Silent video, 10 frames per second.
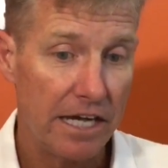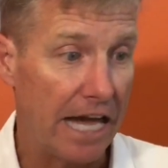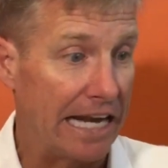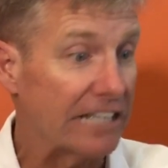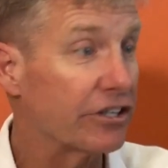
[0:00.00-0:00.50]

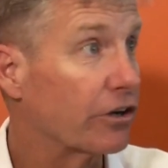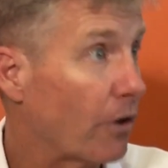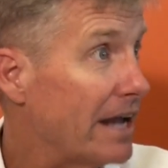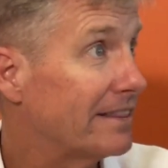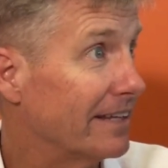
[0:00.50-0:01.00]
that's a
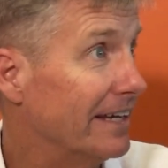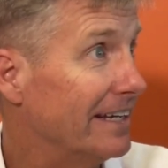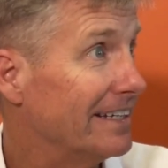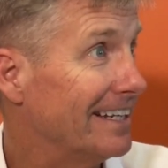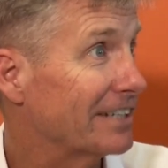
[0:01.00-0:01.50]
great
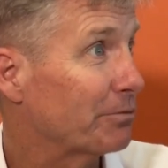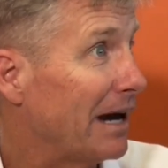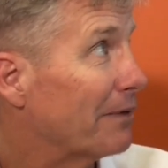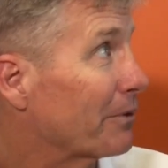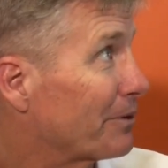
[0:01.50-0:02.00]
thing, and that's why
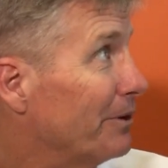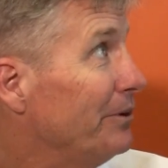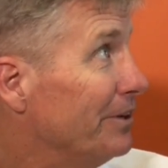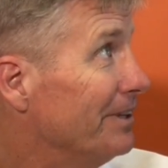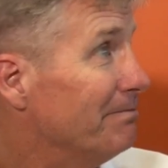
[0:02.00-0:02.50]
I
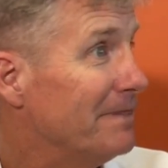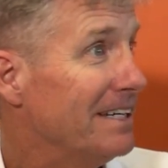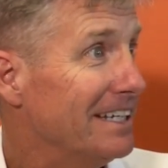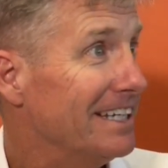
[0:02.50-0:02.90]
recruited him.